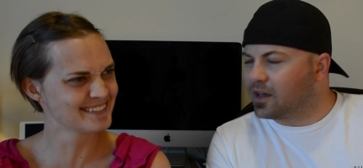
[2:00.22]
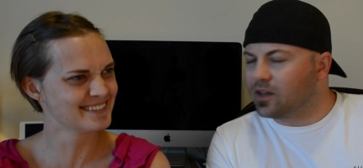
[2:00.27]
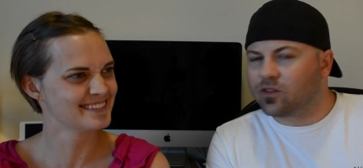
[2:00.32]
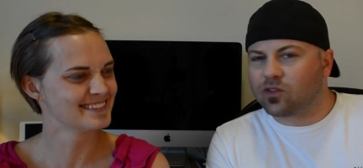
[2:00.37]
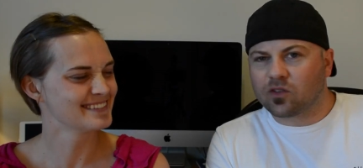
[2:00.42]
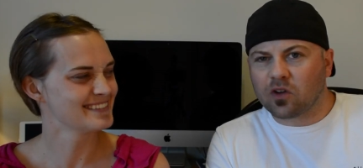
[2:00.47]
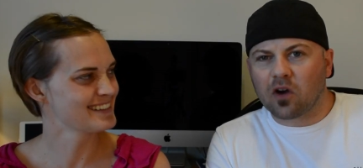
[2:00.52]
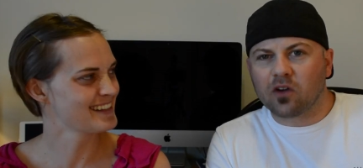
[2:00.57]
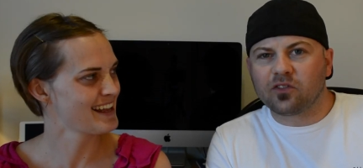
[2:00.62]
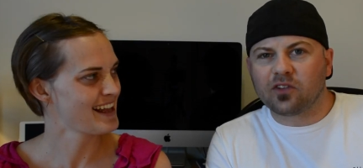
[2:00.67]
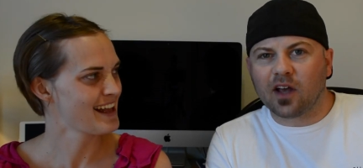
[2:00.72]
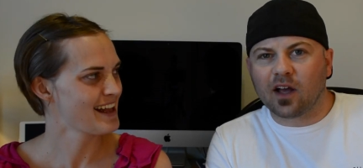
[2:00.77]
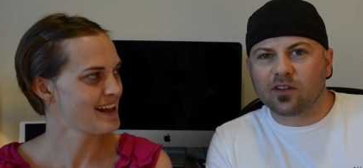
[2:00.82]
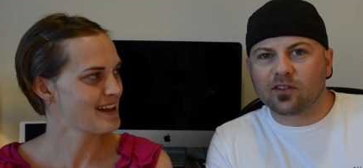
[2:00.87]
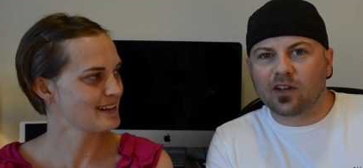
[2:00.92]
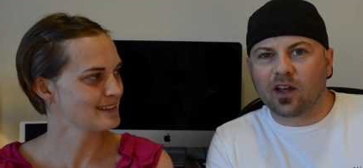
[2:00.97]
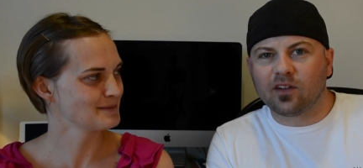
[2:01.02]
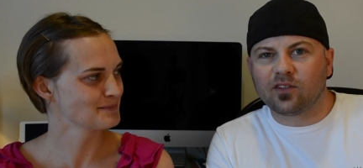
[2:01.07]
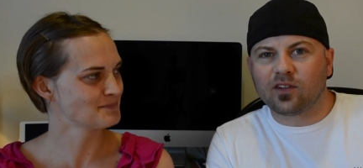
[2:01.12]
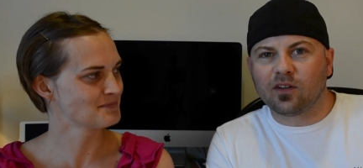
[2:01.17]
Speaker 1: It started
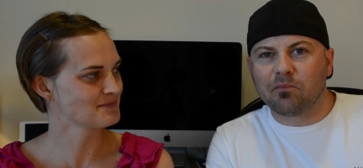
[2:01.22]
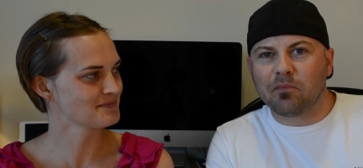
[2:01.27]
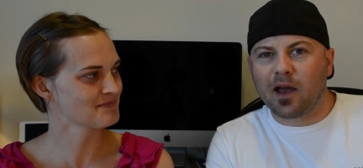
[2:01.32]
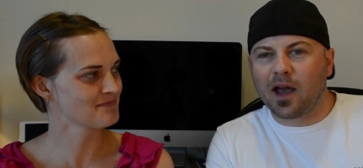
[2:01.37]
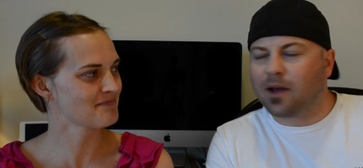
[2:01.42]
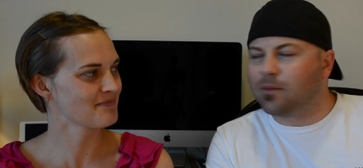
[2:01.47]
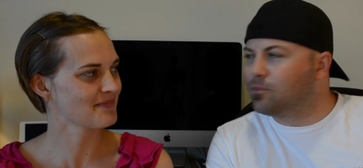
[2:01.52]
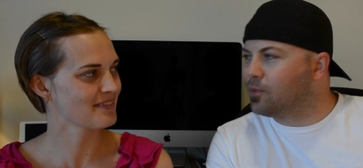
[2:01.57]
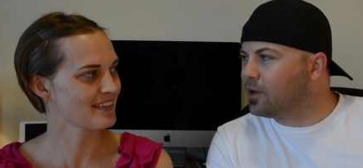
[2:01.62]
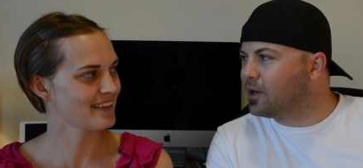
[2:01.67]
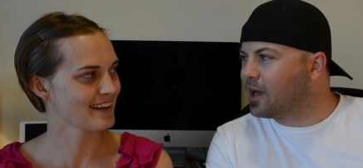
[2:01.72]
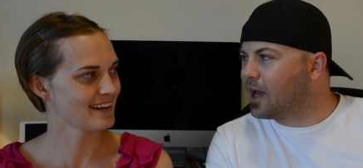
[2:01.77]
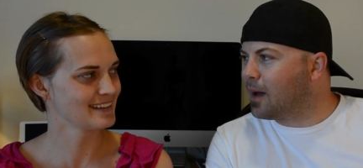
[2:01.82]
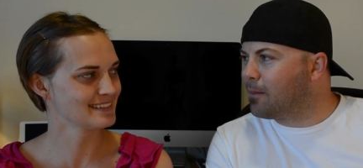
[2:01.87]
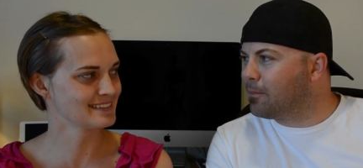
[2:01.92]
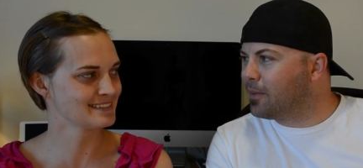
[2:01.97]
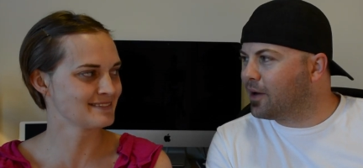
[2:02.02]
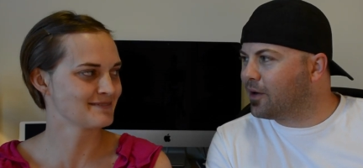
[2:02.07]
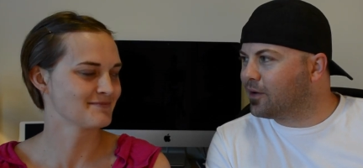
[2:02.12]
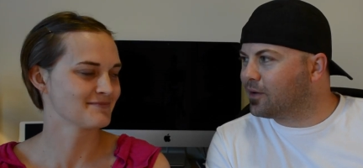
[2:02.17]
out tasting bad, but it
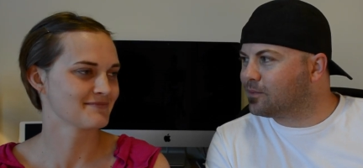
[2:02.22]
got better.